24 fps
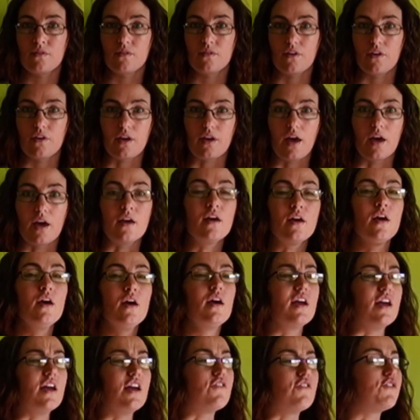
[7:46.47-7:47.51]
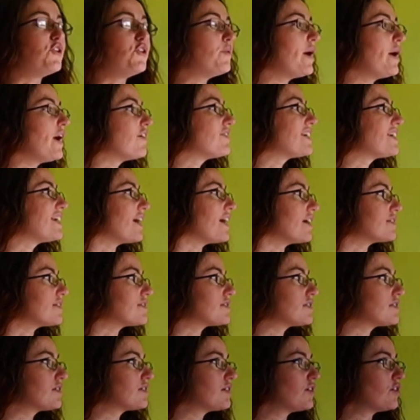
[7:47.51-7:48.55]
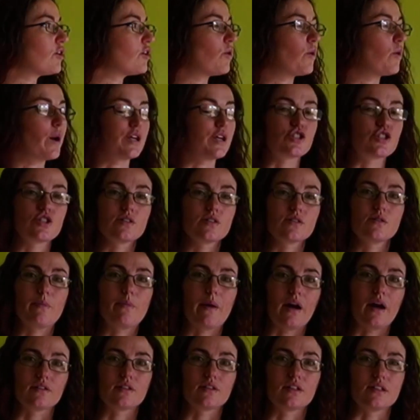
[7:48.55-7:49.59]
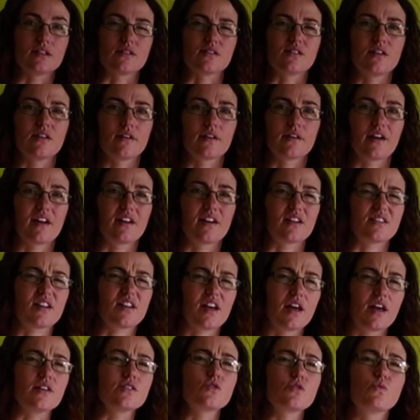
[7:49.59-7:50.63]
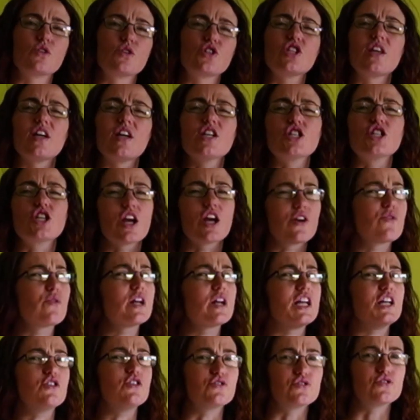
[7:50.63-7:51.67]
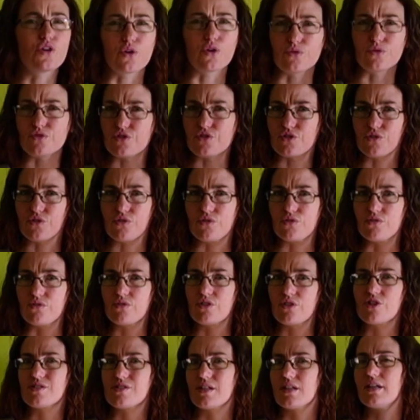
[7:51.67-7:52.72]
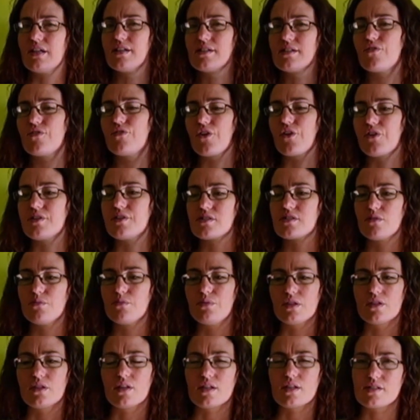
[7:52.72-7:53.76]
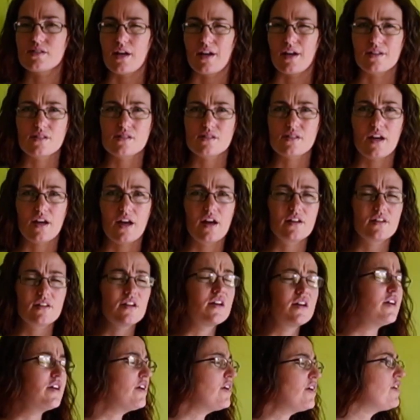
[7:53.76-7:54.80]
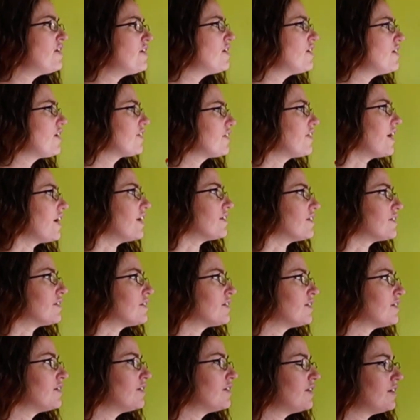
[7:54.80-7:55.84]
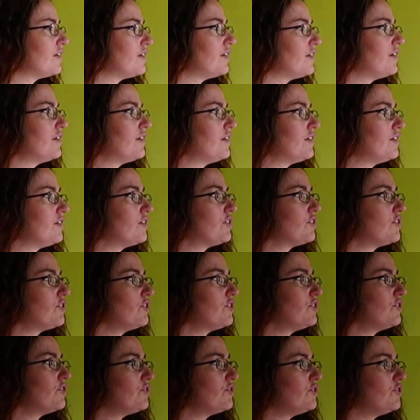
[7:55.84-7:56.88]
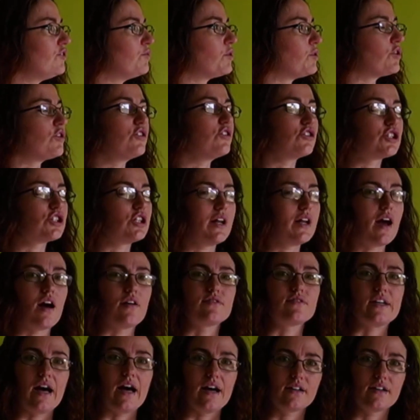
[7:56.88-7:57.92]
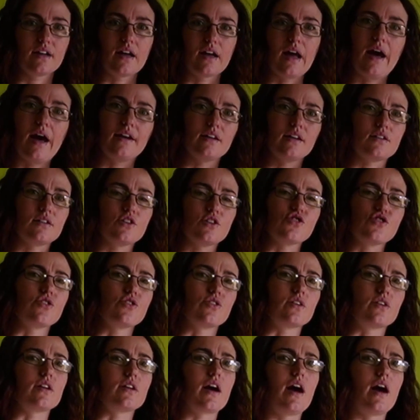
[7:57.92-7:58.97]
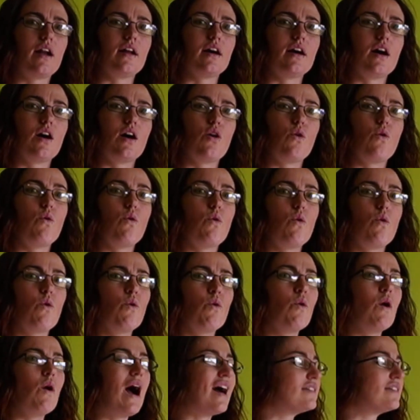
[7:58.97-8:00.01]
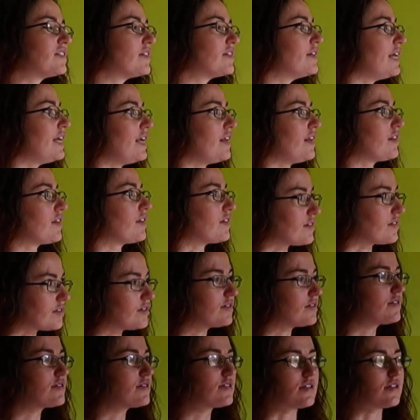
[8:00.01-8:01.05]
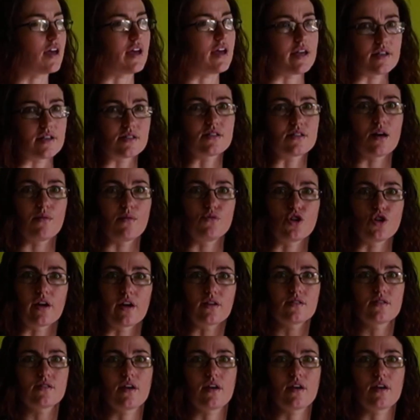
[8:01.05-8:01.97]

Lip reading: Okay, if you ever get questions about this in a test, which they generally don't do because it is a very simple thing to understand, then you will usually have to underline it in a certain color or underneath it say subject